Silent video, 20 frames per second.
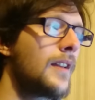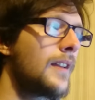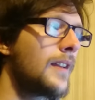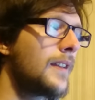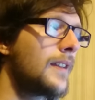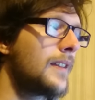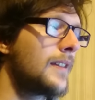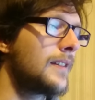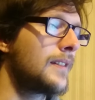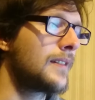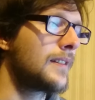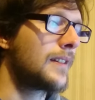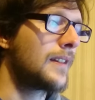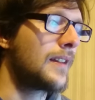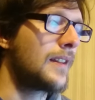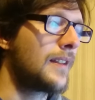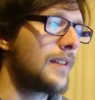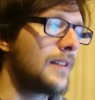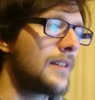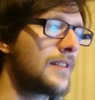
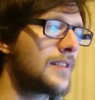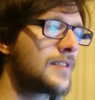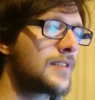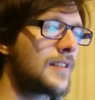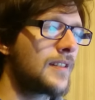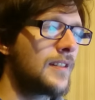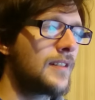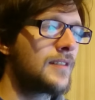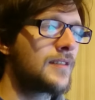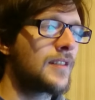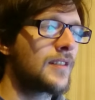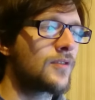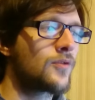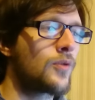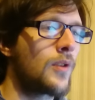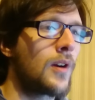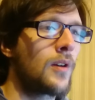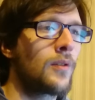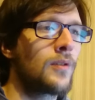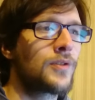uh, it's it's a
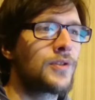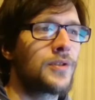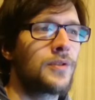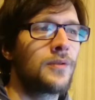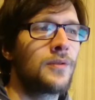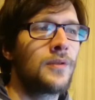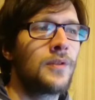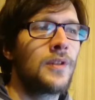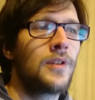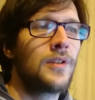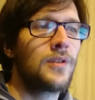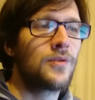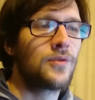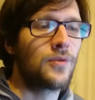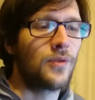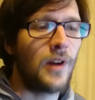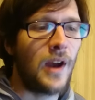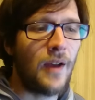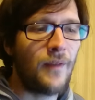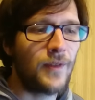struggle to
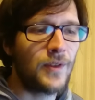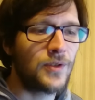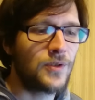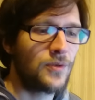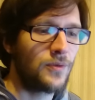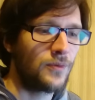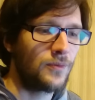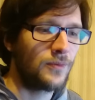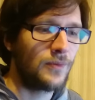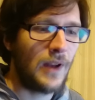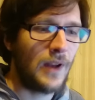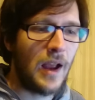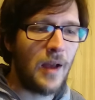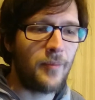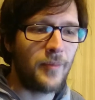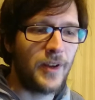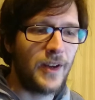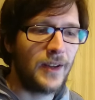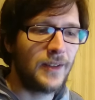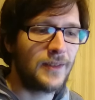to having to
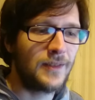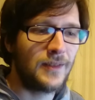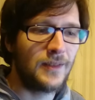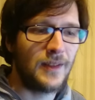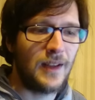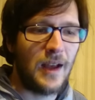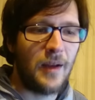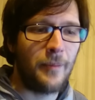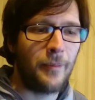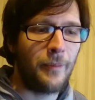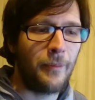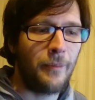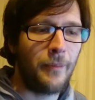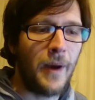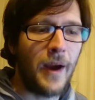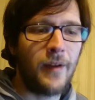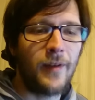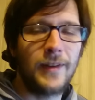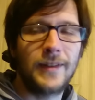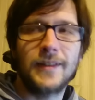update a
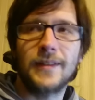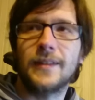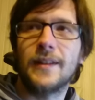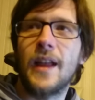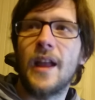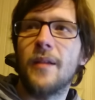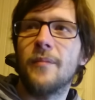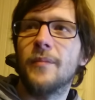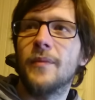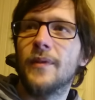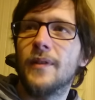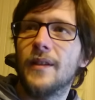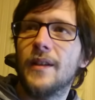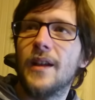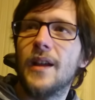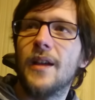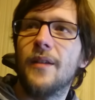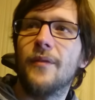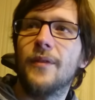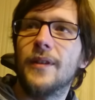pirate game
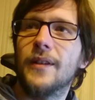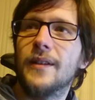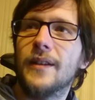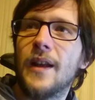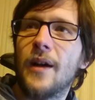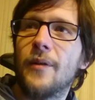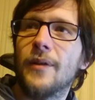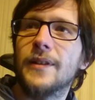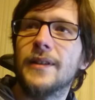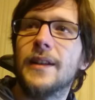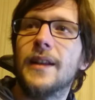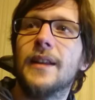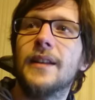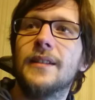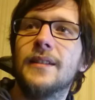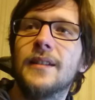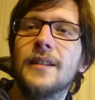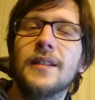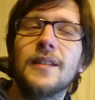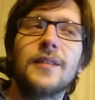every now and
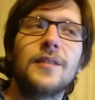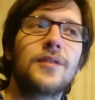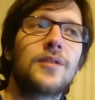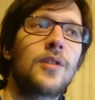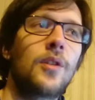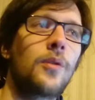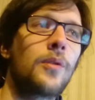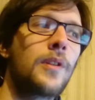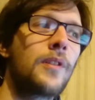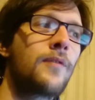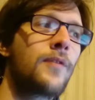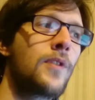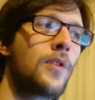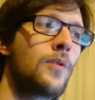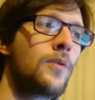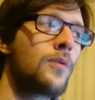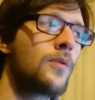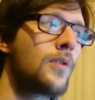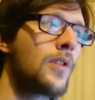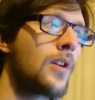then. So if
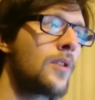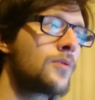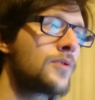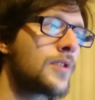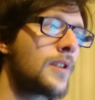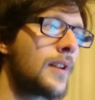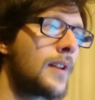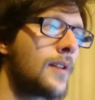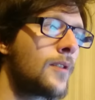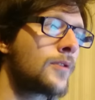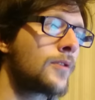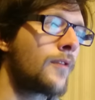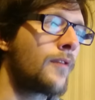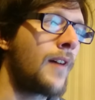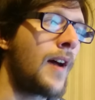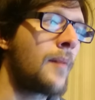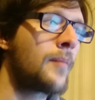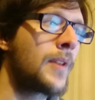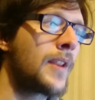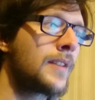you launch a lot of
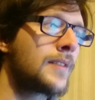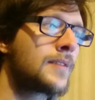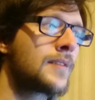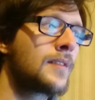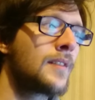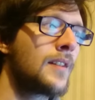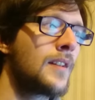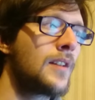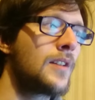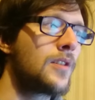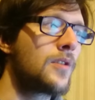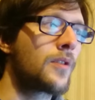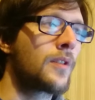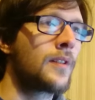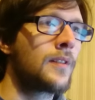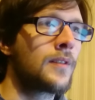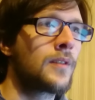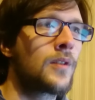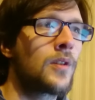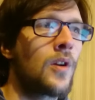updates, you
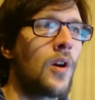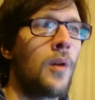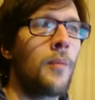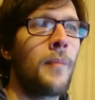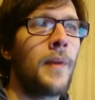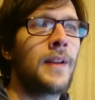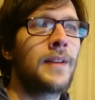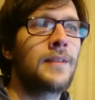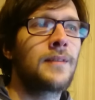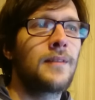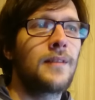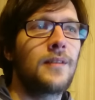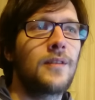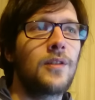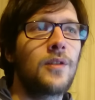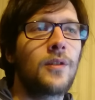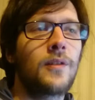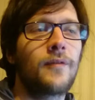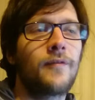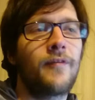can combat,
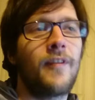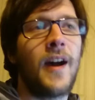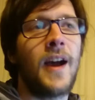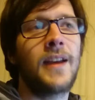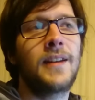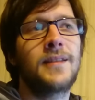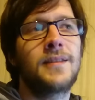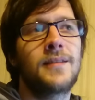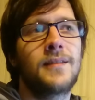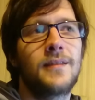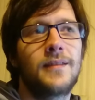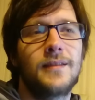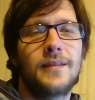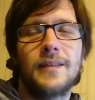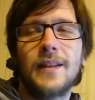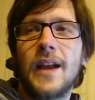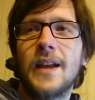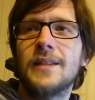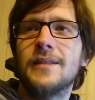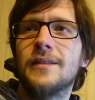you can fight
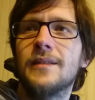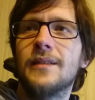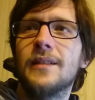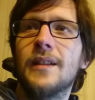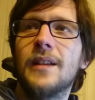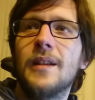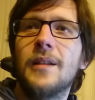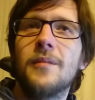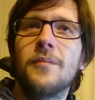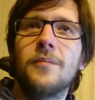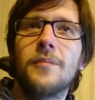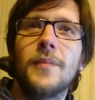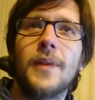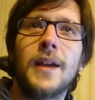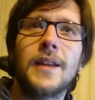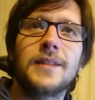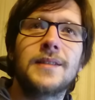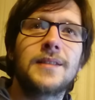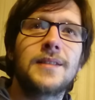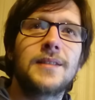that,
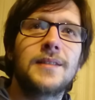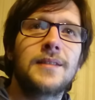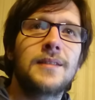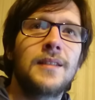but